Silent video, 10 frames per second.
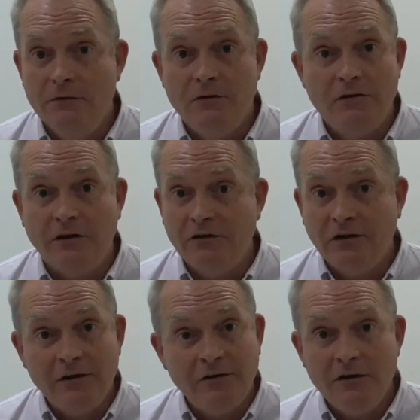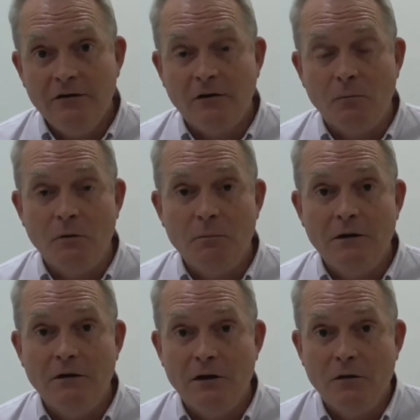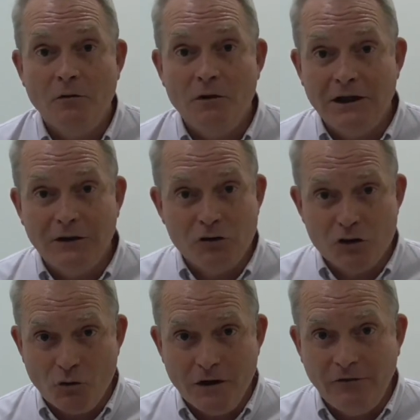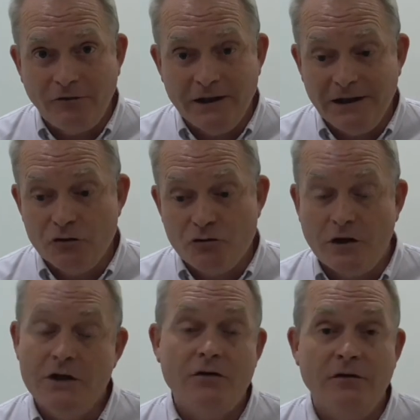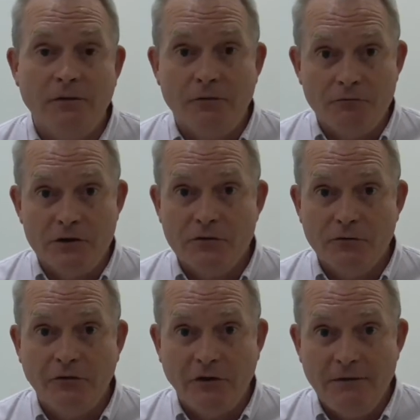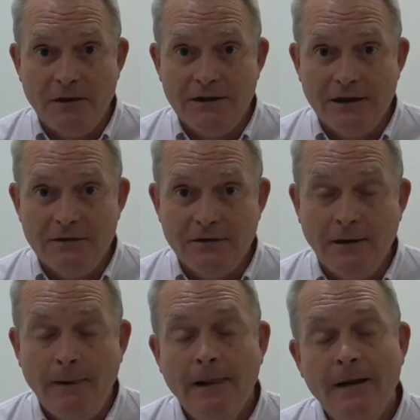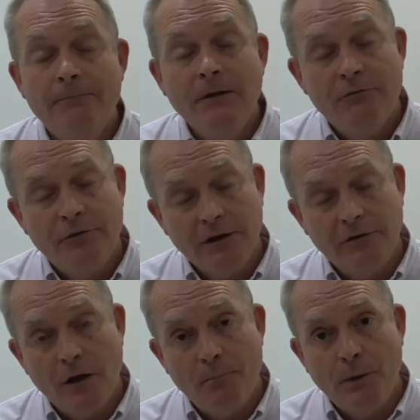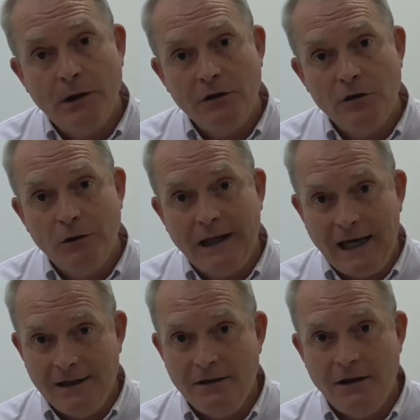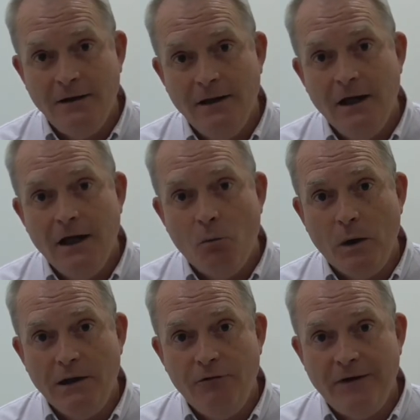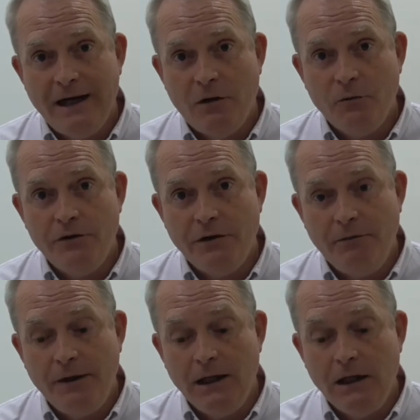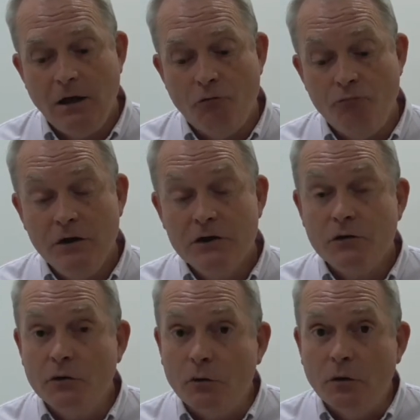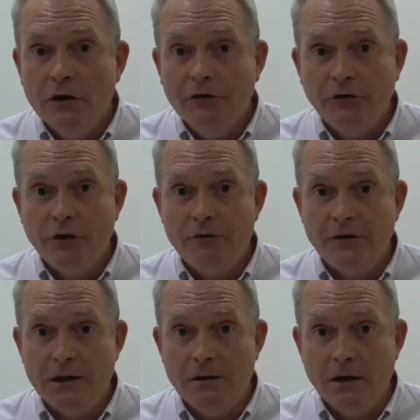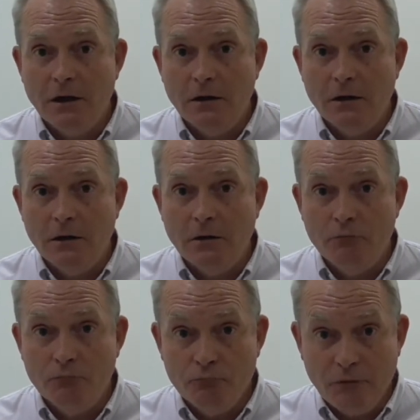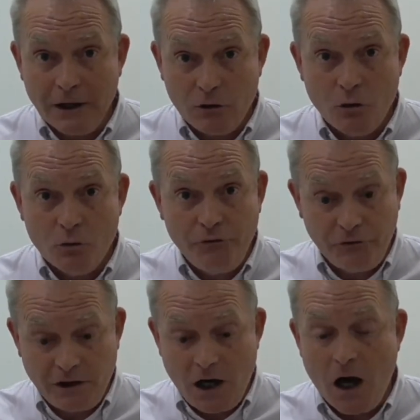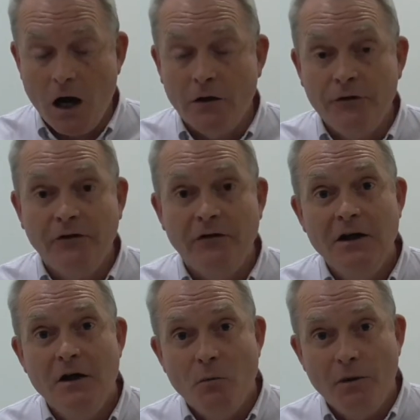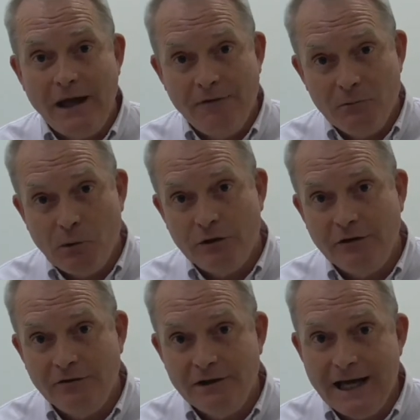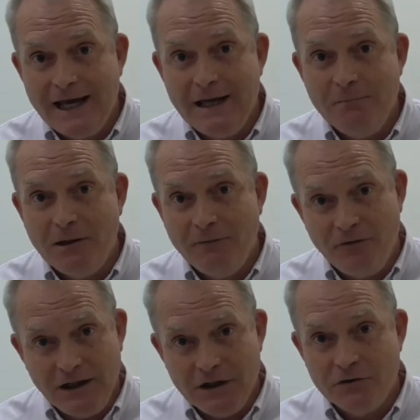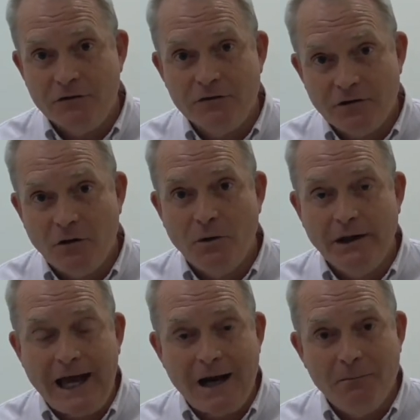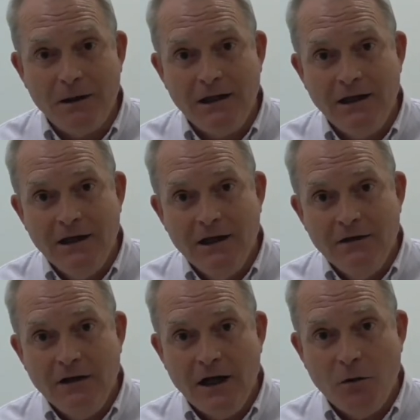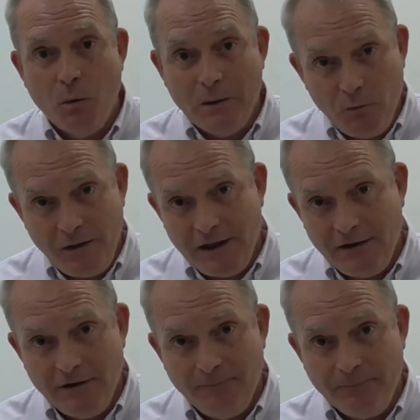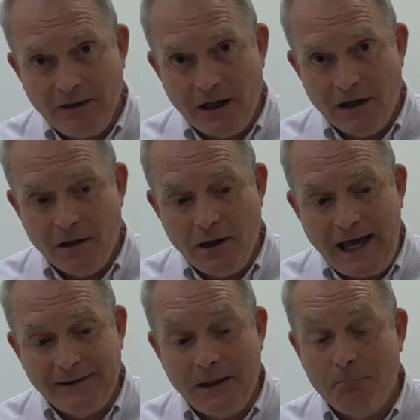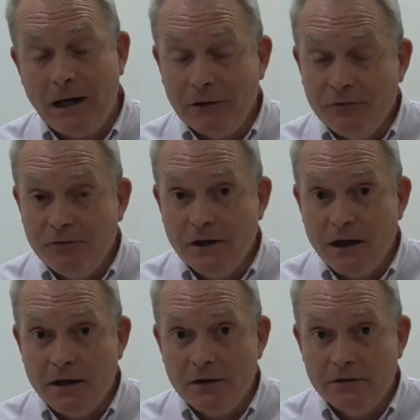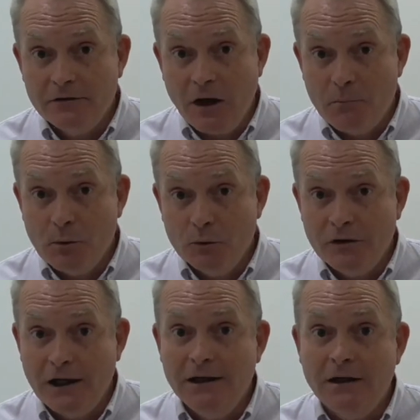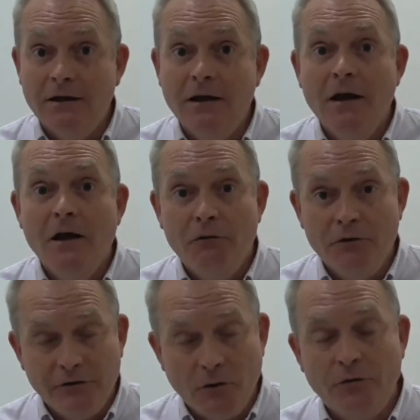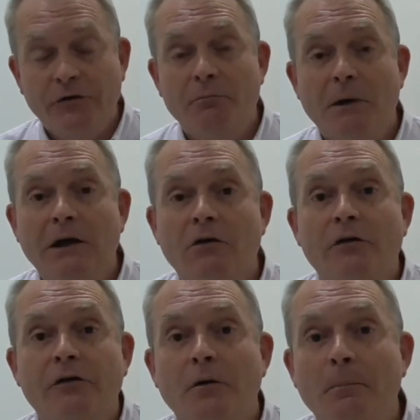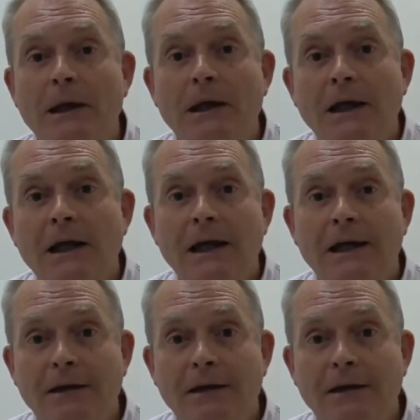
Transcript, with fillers: successes, and we've been you know, little joys finding treasures of original survey data. For example, in Uganda, we found the original survey uh, records, cards with everybody's name, village, and so on, how many, uh, when were they, uh, had their blood uh, sample taken, the results of microscopy in